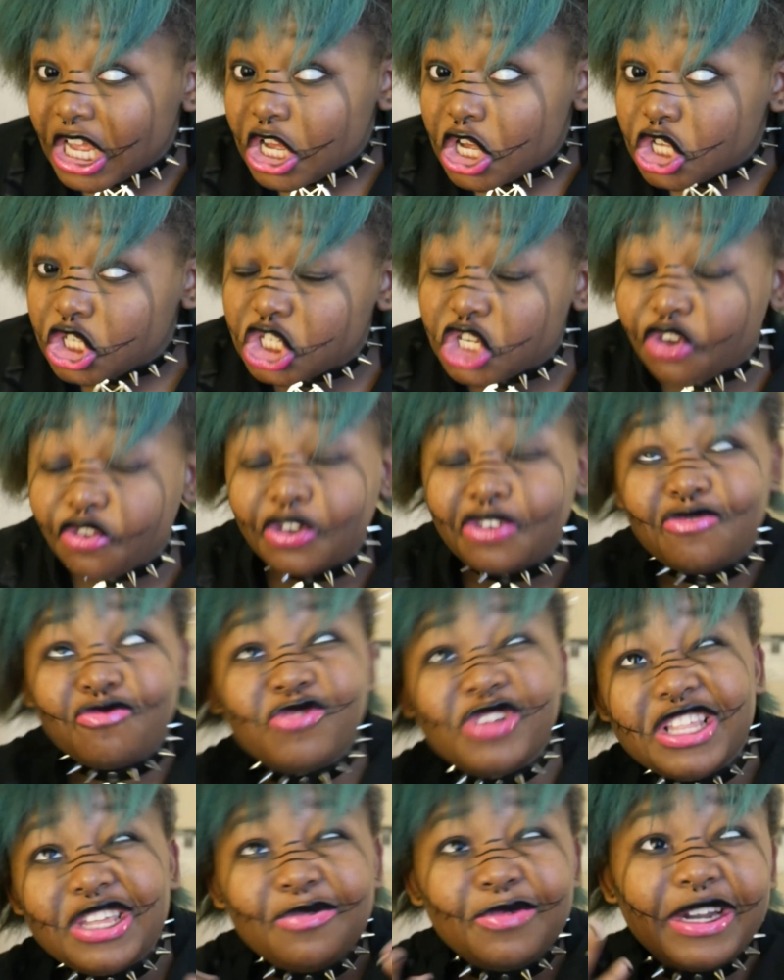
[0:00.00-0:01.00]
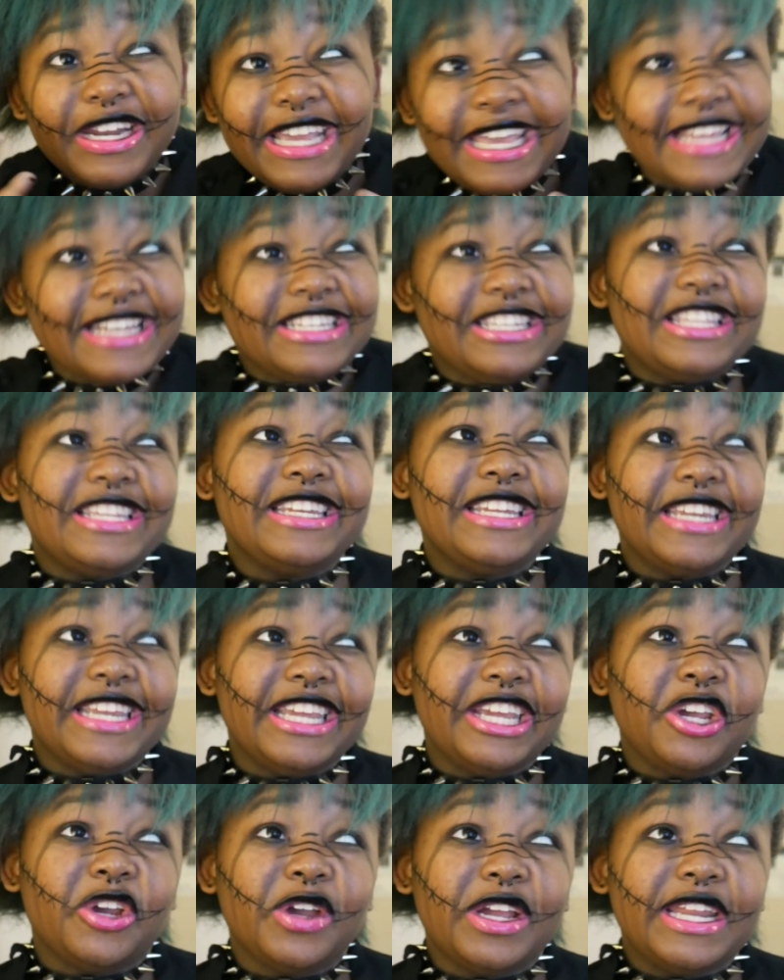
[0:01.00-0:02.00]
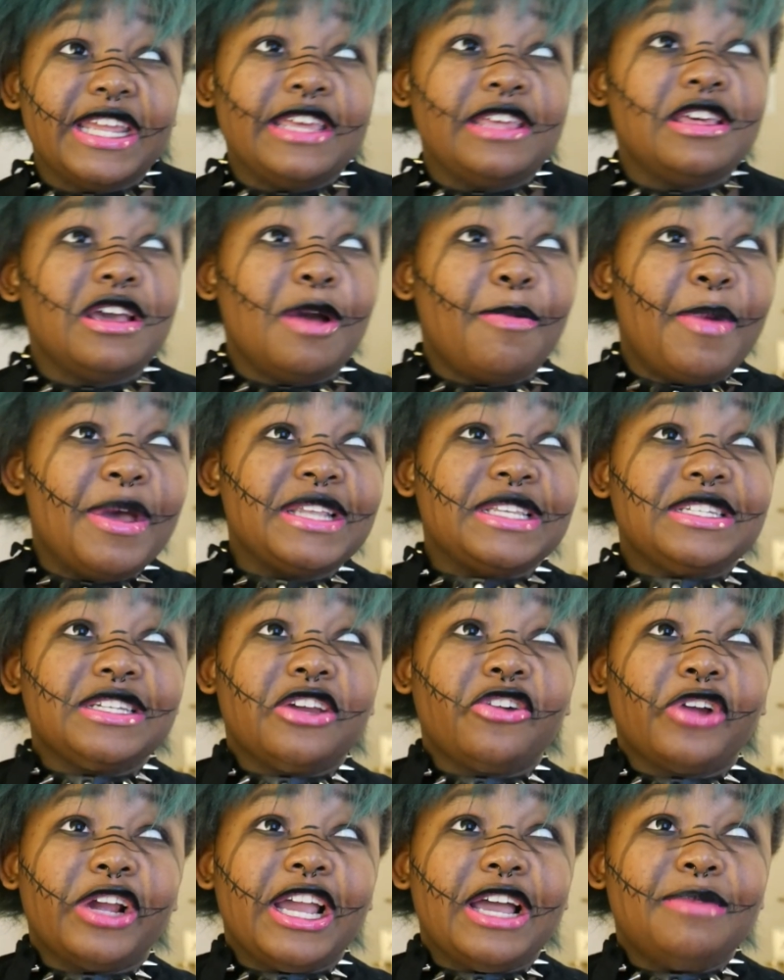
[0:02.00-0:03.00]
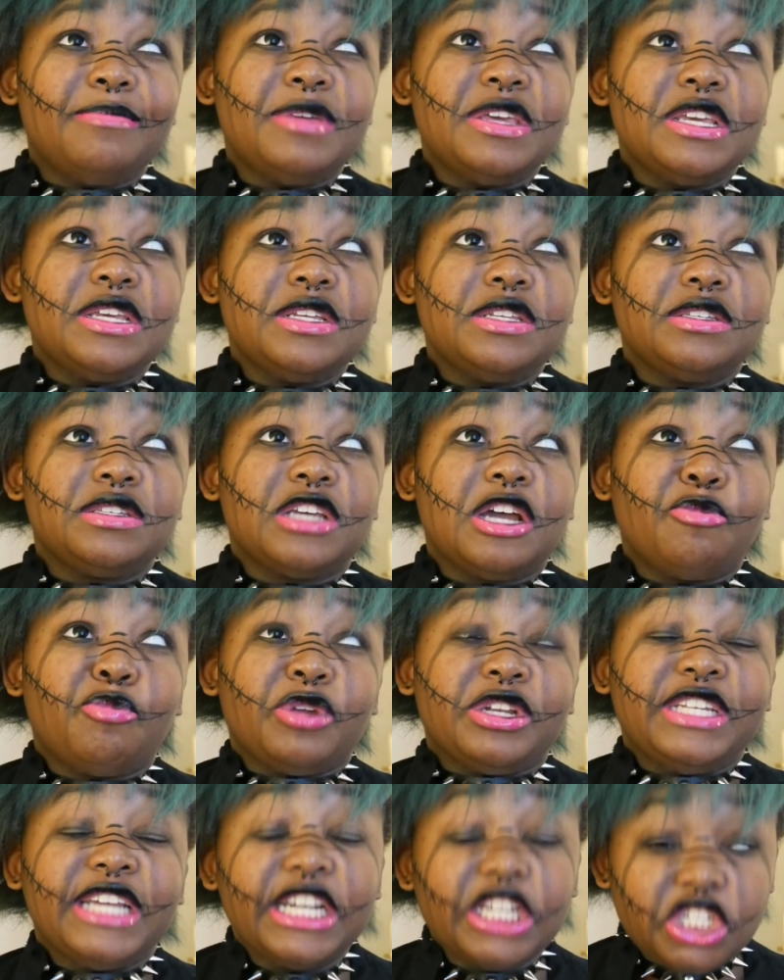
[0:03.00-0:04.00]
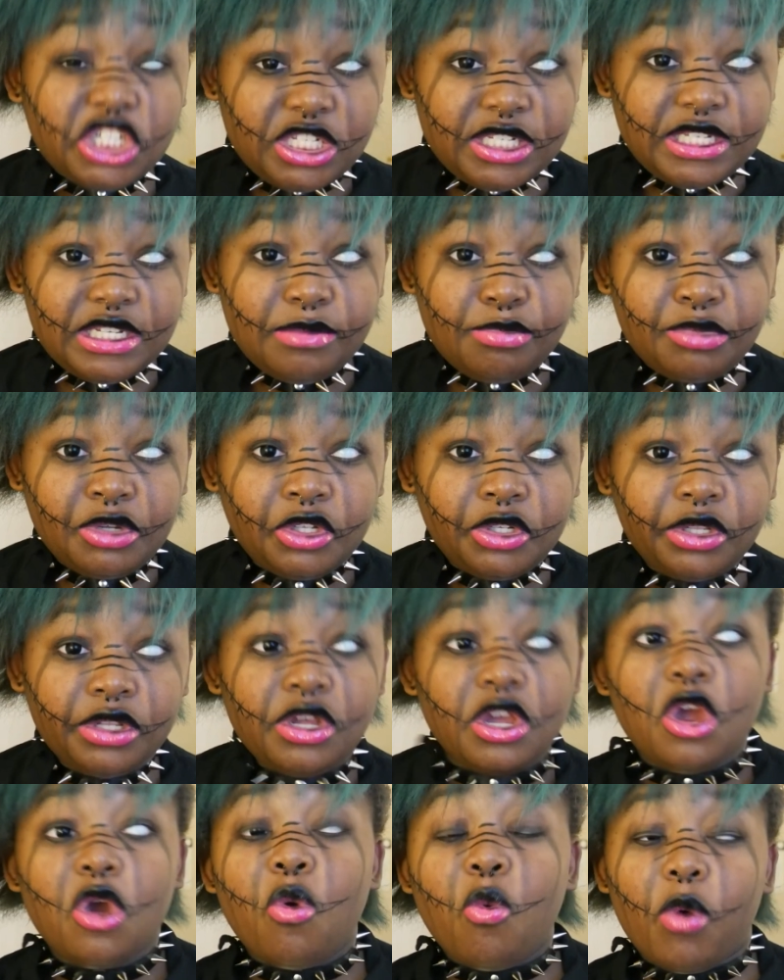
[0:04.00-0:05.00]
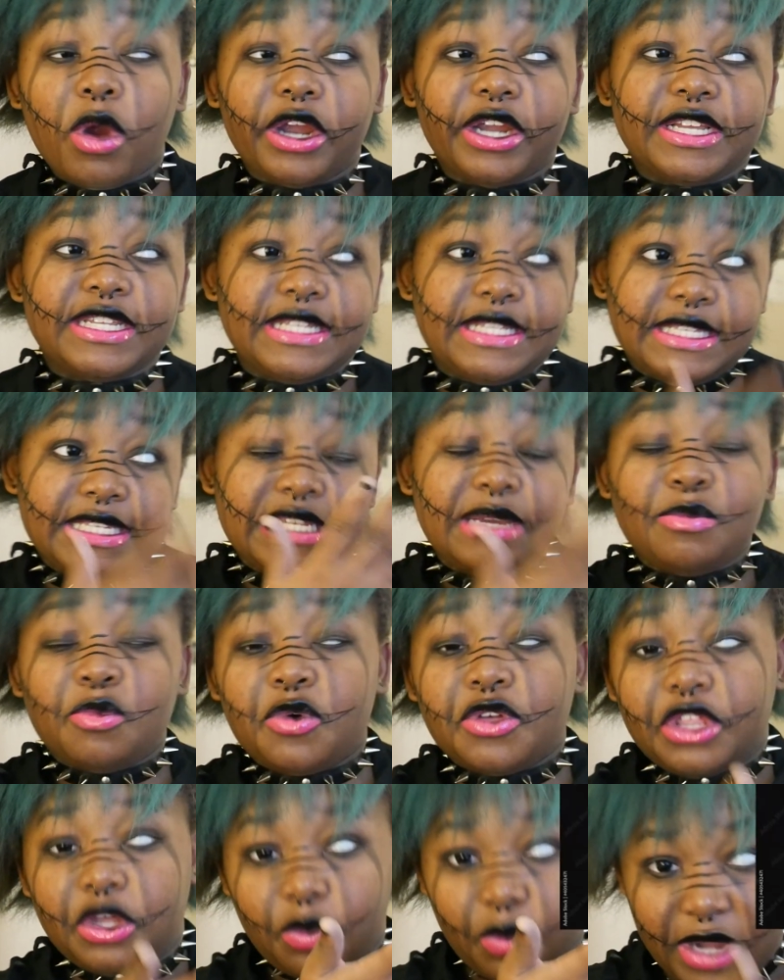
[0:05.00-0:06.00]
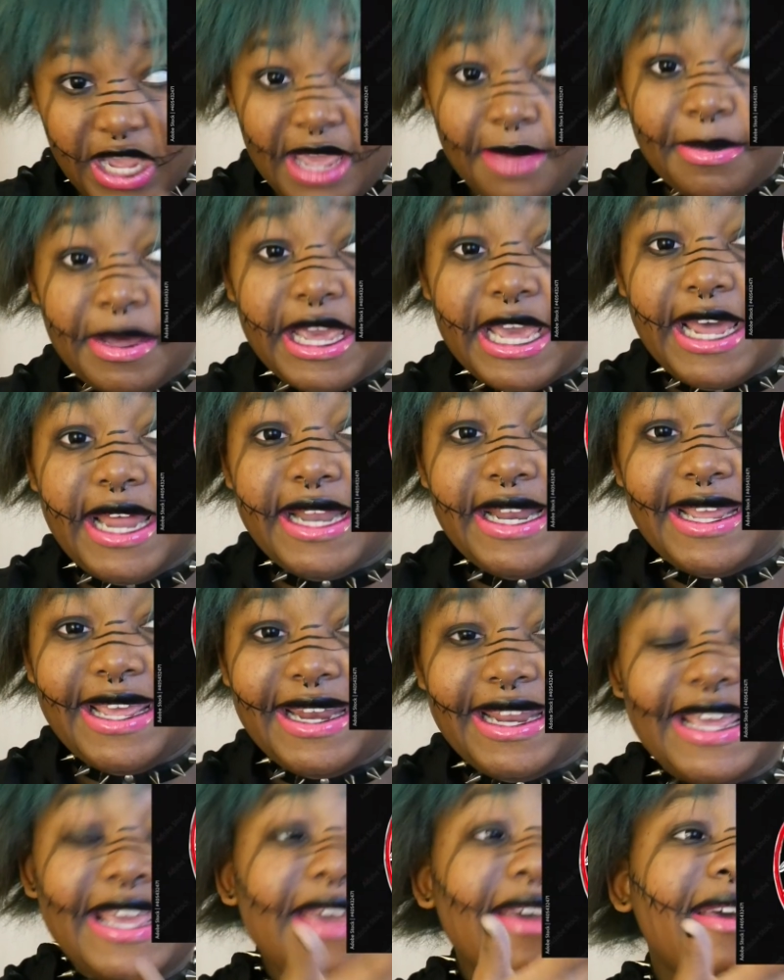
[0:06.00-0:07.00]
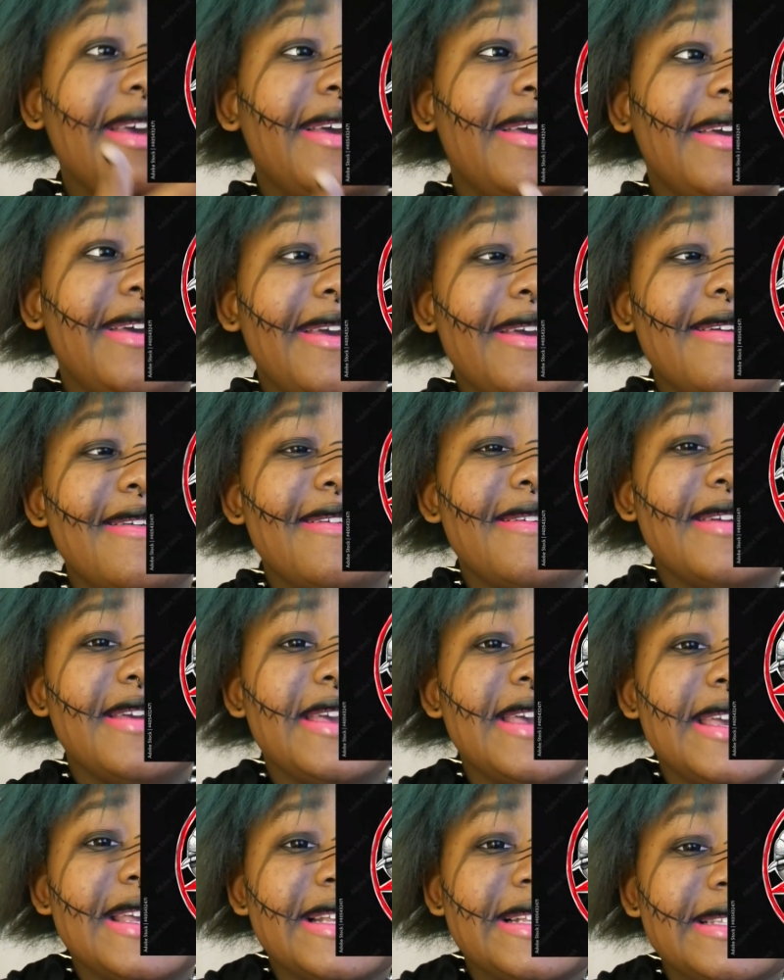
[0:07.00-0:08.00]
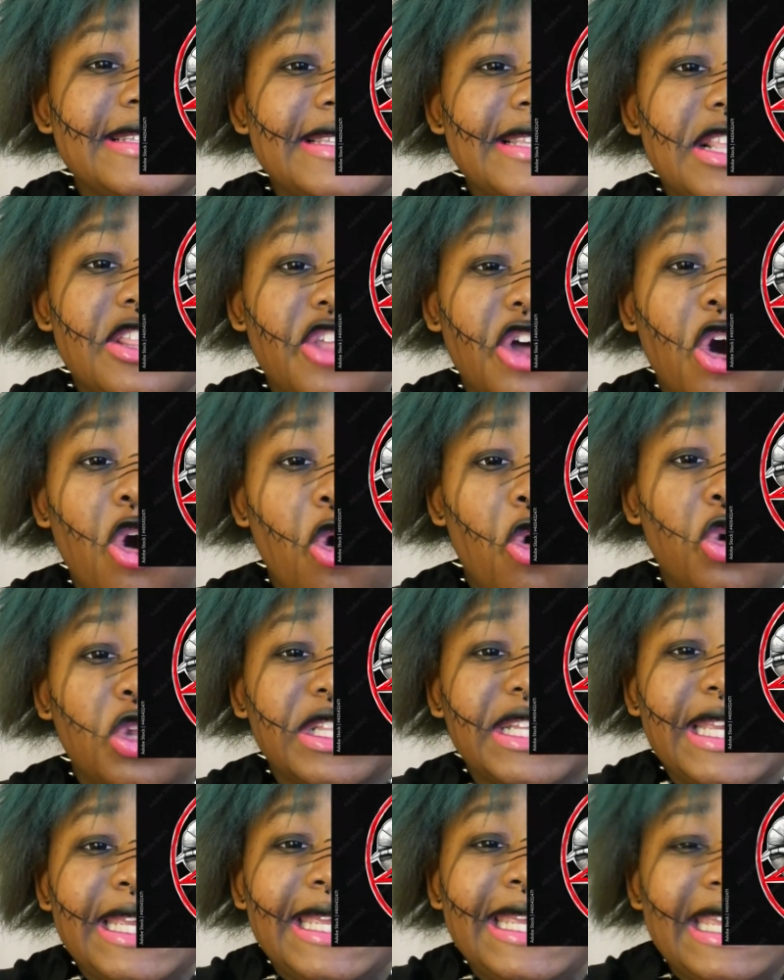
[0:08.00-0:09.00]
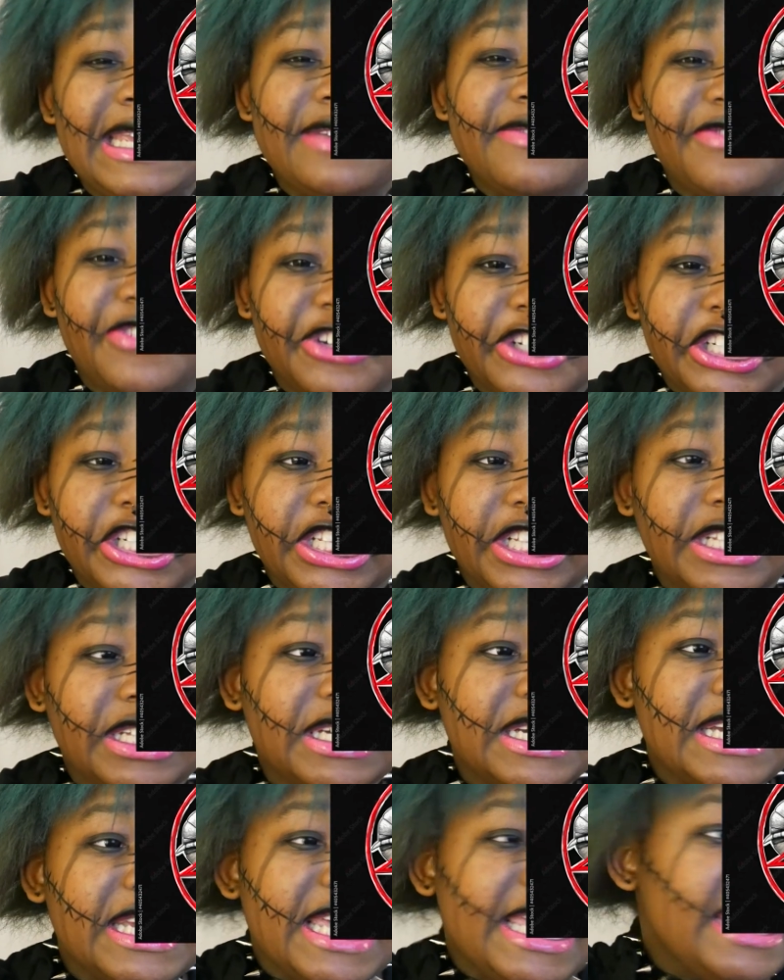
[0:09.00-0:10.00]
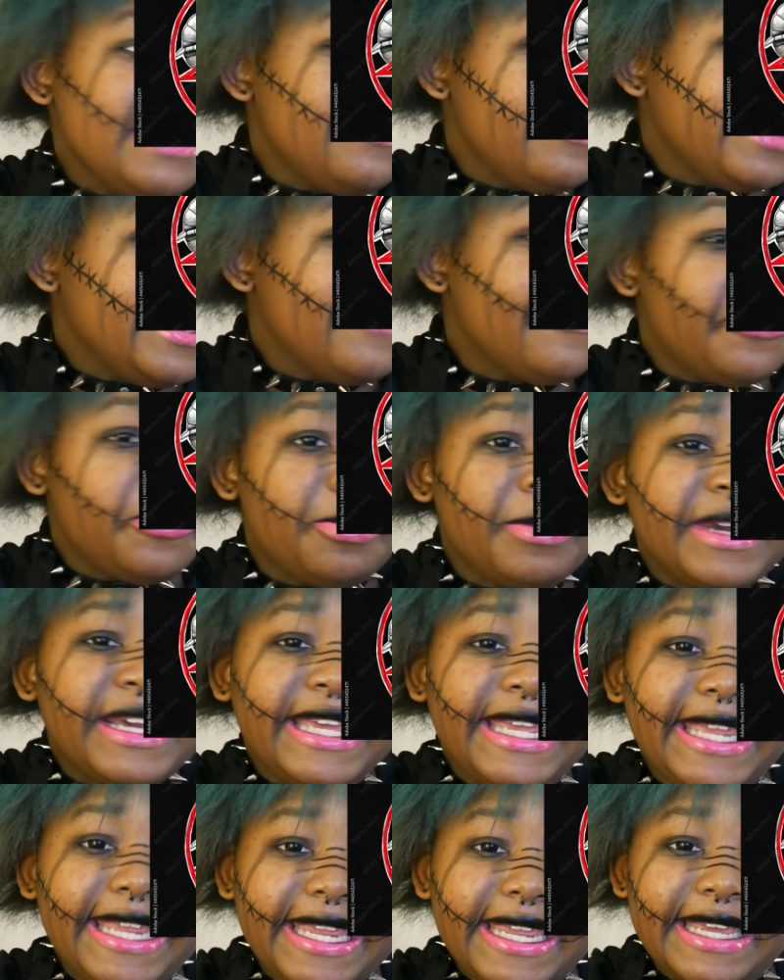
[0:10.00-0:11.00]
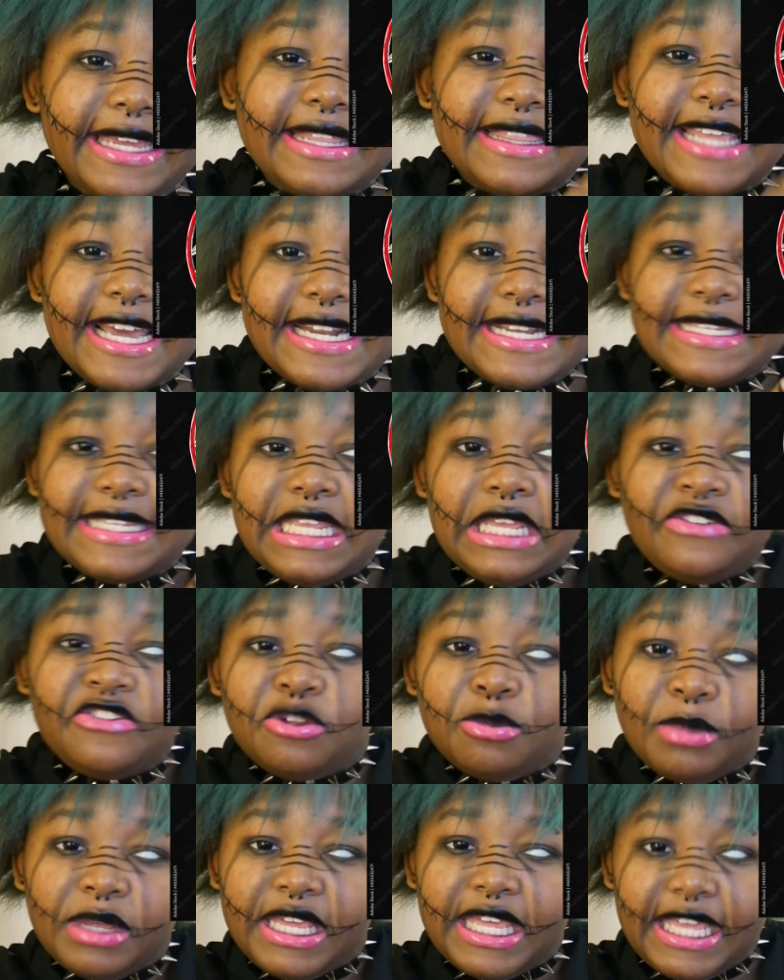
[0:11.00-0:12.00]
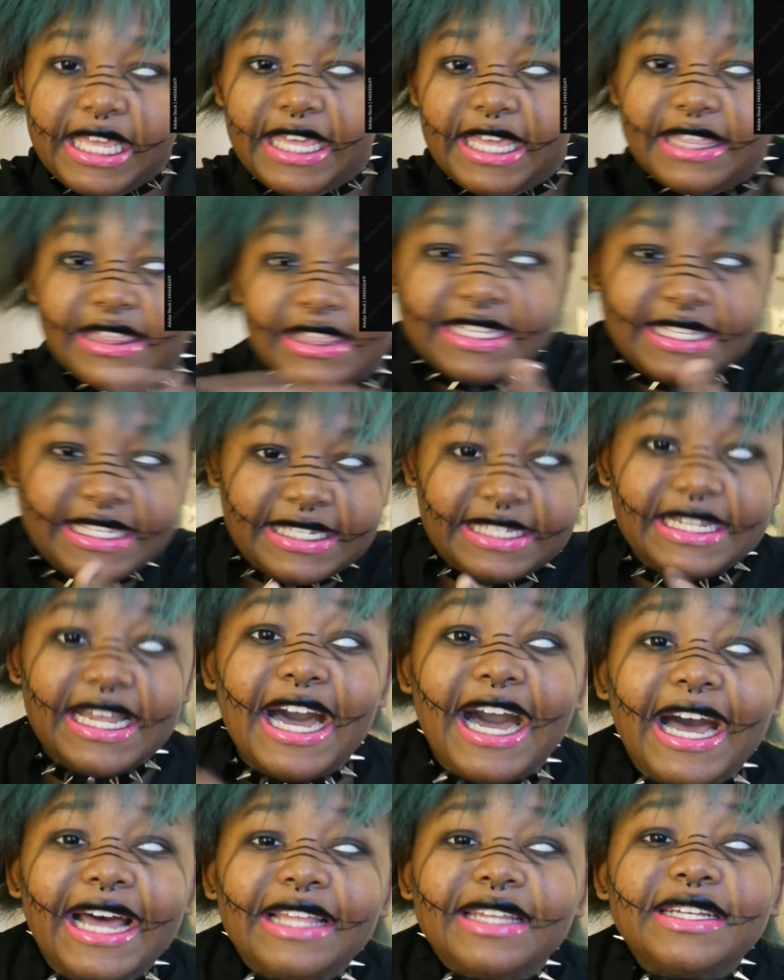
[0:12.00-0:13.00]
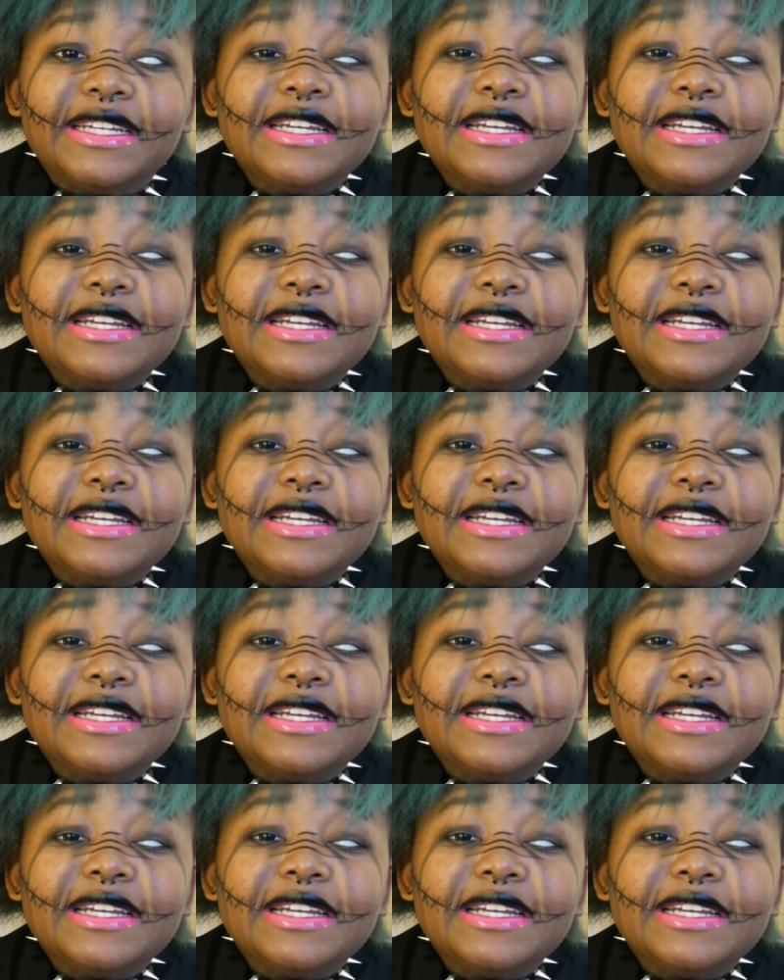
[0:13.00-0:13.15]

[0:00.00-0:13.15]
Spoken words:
So if we really want to get into the nitty and gritty, a pentagram is a protection symbol, whereas the symbol with a ram head in it is the whole evil. Evil McGee. That is evil McGee. is not.